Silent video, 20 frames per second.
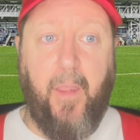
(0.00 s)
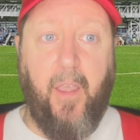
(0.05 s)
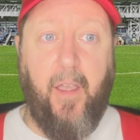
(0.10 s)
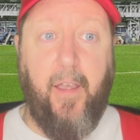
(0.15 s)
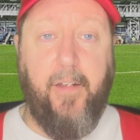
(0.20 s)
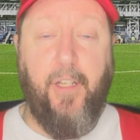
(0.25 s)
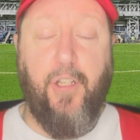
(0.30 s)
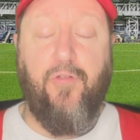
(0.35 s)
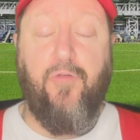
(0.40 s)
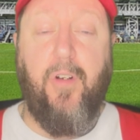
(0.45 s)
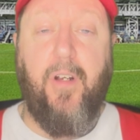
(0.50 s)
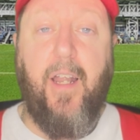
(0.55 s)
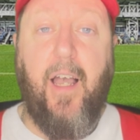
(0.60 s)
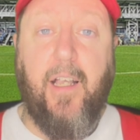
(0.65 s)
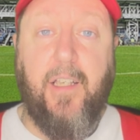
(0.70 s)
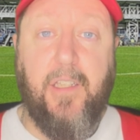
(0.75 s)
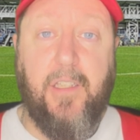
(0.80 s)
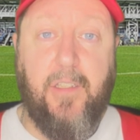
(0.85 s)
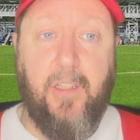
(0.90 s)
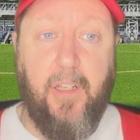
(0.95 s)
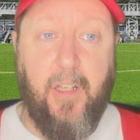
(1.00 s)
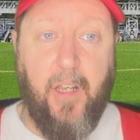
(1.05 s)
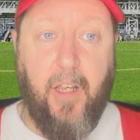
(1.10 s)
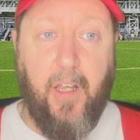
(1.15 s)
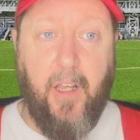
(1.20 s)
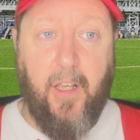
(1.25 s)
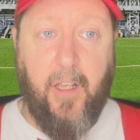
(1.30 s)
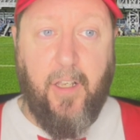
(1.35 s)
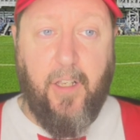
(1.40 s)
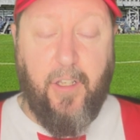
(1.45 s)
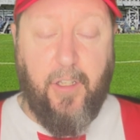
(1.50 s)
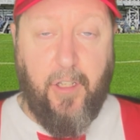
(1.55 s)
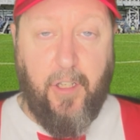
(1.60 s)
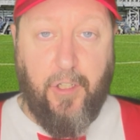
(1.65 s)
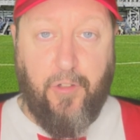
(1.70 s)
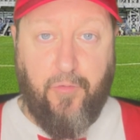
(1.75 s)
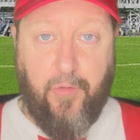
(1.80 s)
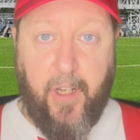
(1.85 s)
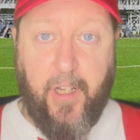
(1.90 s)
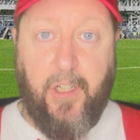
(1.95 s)
and as relaxed
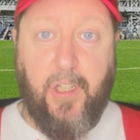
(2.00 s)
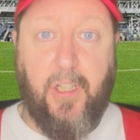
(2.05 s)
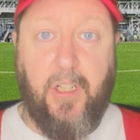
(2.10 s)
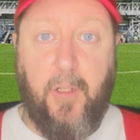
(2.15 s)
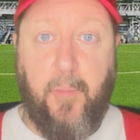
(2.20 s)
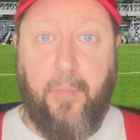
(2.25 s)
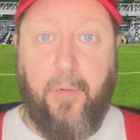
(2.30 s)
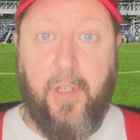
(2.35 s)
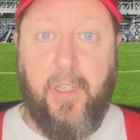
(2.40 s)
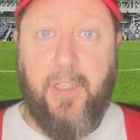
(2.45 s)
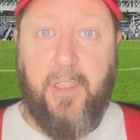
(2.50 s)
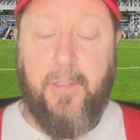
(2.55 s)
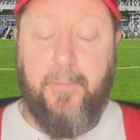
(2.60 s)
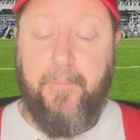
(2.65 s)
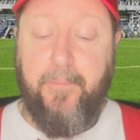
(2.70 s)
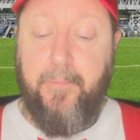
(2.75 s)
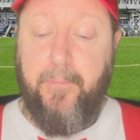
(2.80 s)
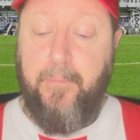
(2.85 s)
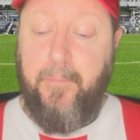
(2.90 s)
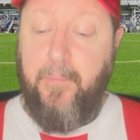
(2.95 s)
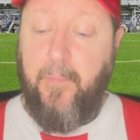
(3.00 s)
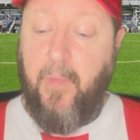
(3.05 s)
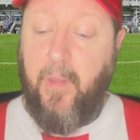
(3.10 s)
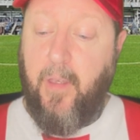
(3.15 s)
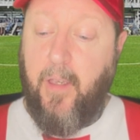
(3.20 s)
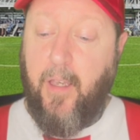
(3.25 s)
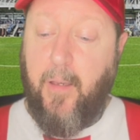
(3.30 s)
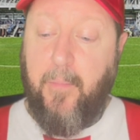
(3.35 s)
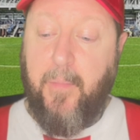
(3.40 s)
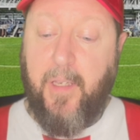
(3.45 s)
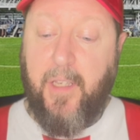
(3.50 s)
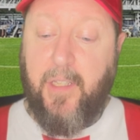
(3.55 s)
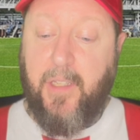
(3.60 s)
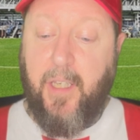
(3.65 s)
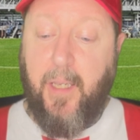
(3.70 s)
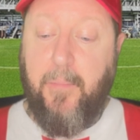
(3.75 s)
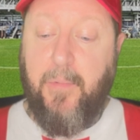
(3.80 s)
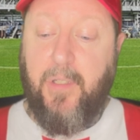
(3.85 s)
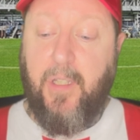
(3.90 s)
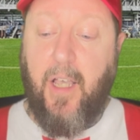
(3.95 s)
as Regis Lebris. He
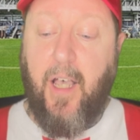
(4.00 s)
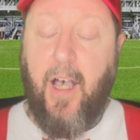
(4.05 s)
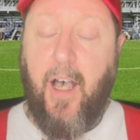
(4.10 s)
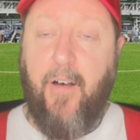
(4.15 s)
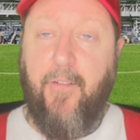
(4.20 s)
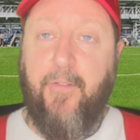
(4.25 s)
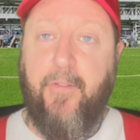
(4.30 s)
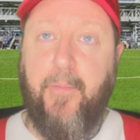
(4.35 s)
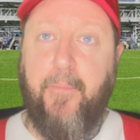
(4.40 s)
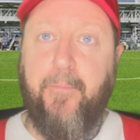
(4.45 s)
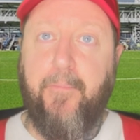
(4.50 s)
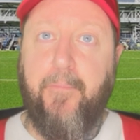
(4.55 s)
seems to have